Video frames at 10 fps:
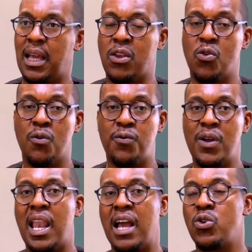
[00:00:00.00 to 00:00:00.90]
and you
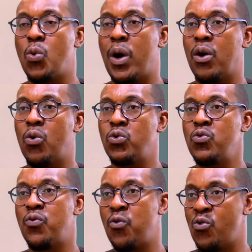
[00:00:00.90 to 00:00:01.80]
feel like you want to go to
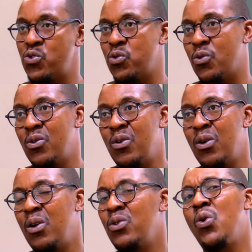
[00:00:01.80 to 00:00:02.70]
Foslo,
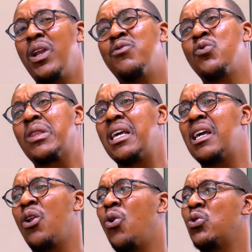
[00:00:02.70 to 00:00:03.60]
you don't have to think
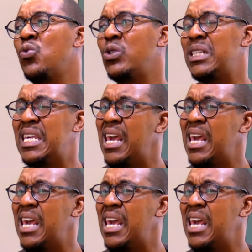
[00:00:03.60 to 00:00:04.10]
a lot, but